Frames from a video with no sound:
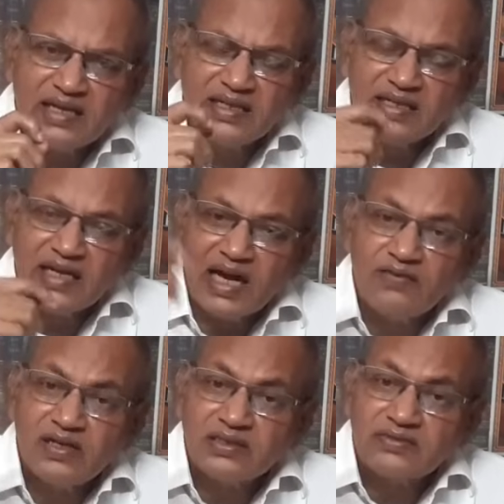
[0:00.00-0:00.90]
it
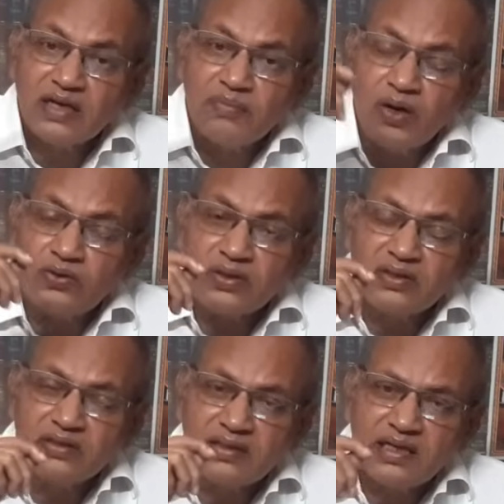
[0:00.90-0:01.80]
travels about
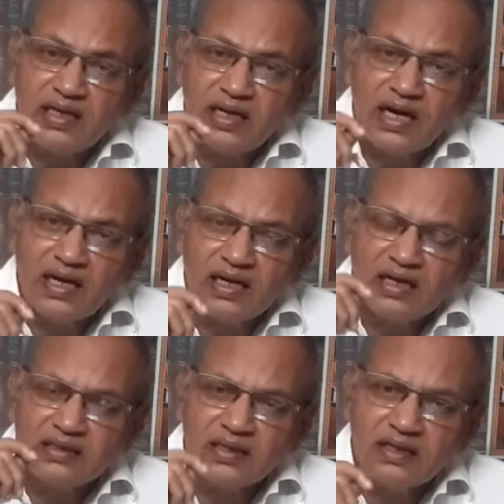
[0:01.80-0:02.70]

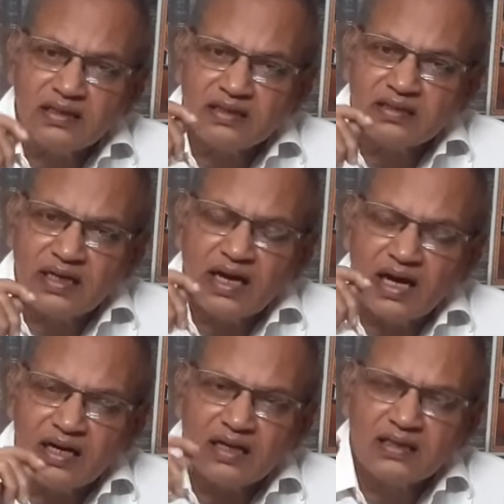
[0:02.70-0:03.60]

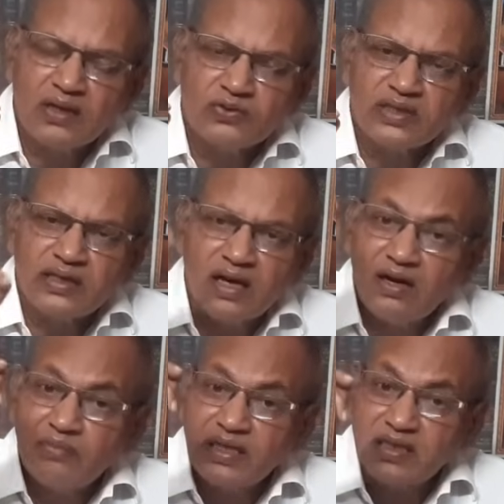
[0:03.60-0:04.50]
300,000
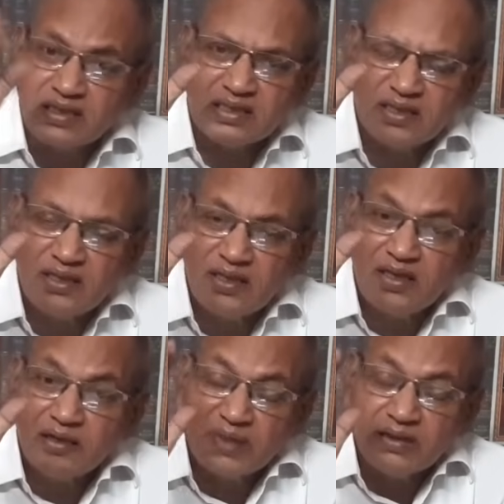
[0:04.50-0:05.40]
kilometers.
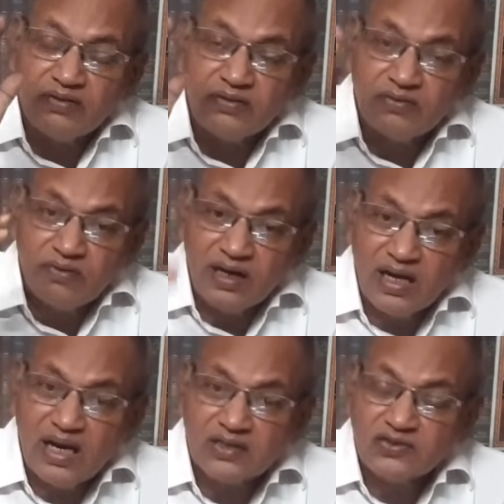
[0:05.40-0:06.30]
But
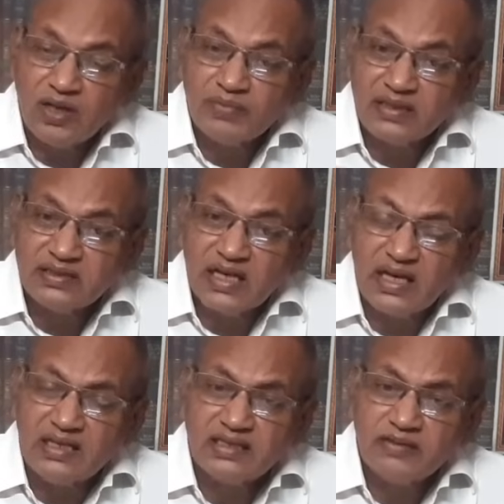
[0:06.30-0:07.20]
Vallalar Swami
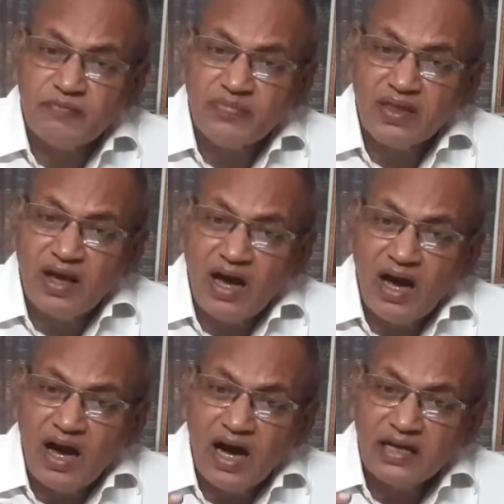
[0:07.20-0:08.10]
says,
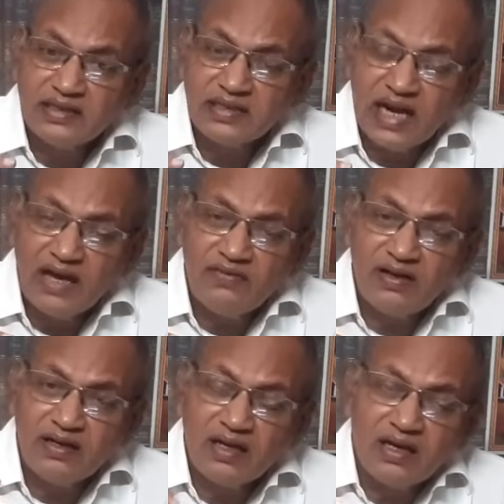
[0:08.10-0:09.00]
I
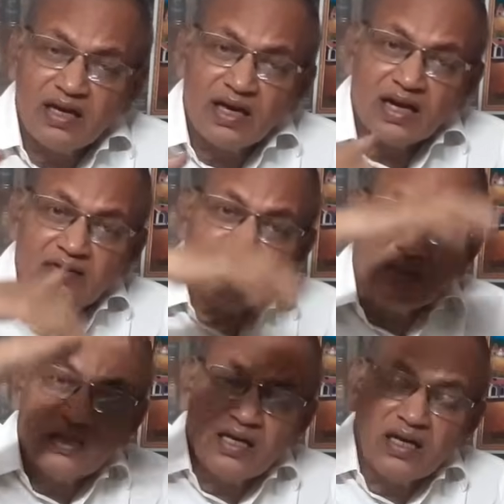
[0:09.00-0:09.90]
travelled around
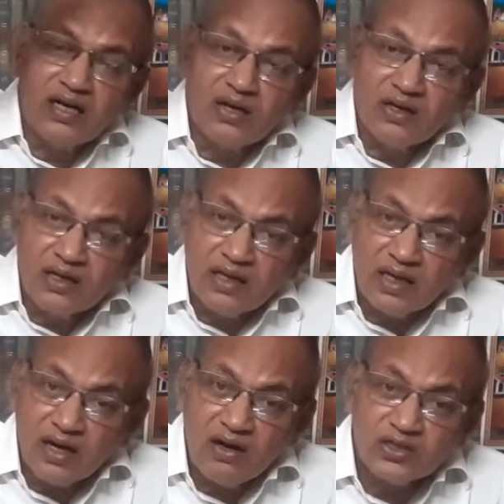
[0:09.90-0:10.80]
the
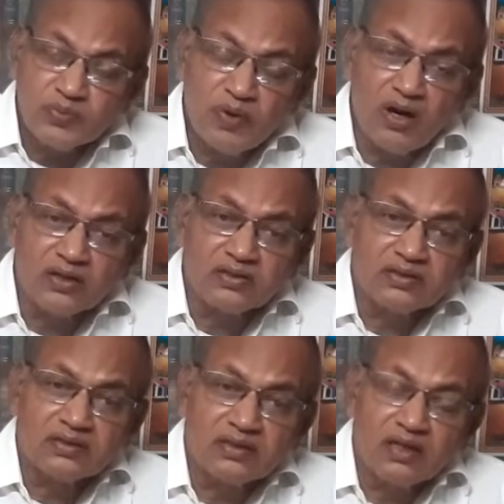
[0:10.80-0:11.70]

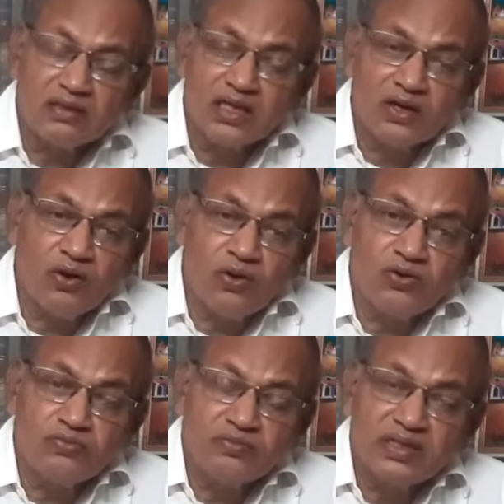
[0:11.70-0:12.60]
cosmos, not the
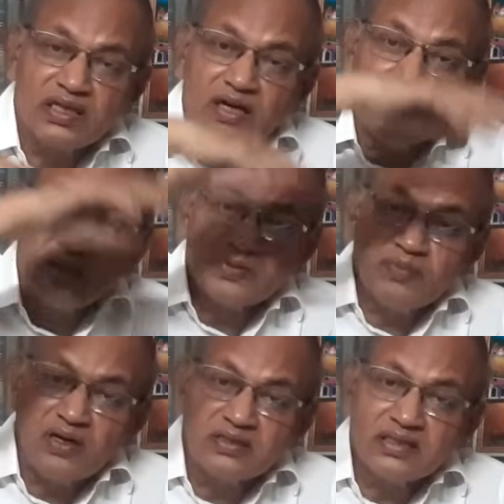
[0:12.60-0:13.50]
globe, but the
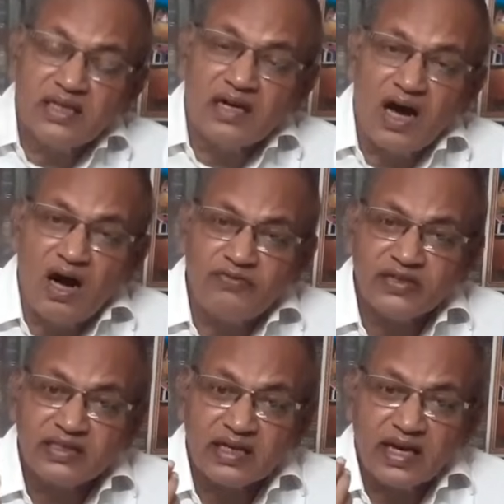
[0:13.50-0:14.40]
cosmos in half a
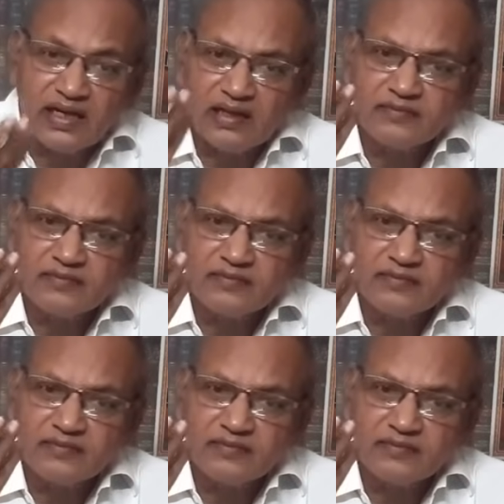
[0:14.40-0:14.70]
second.